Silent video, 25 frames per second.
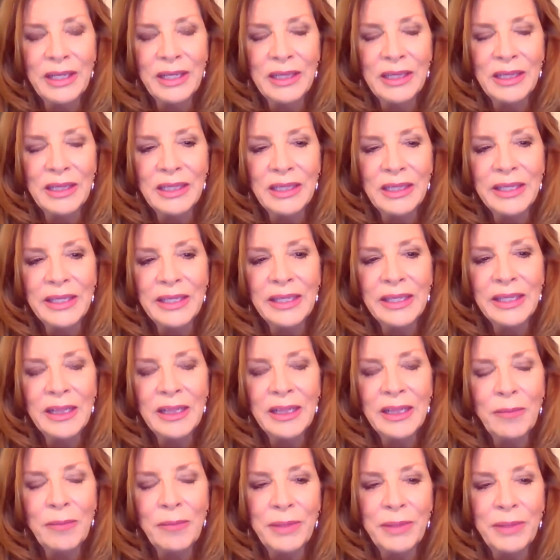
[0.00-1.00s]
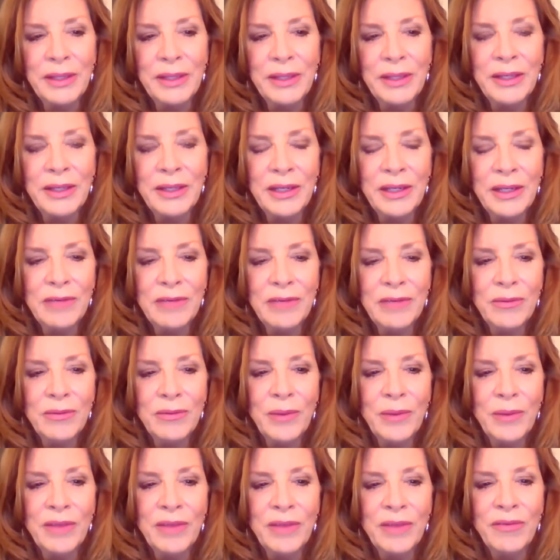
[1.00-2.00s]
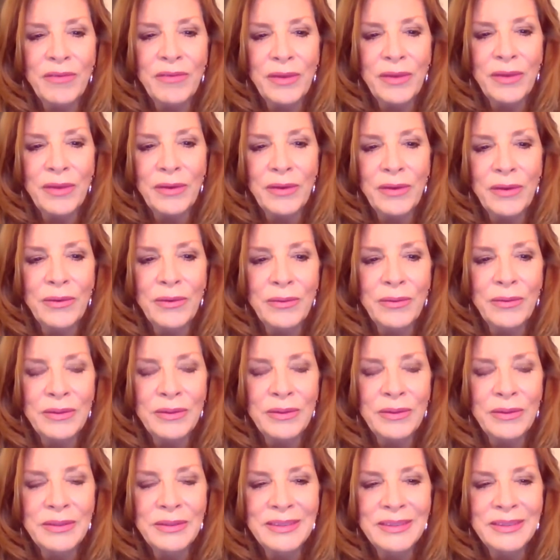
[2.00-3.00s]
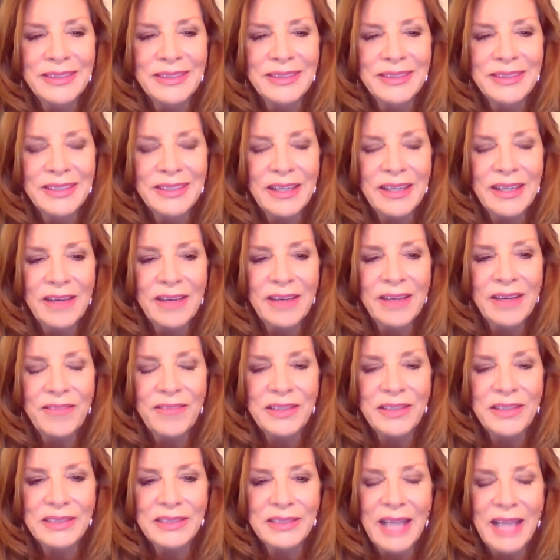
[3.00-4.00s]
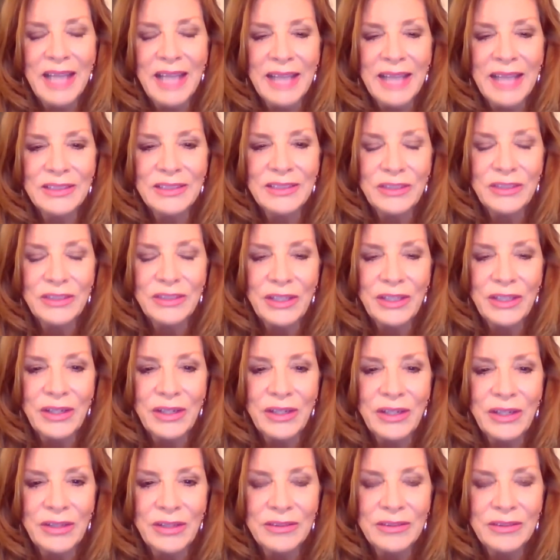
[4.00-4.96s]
a little bit of a review of this last year.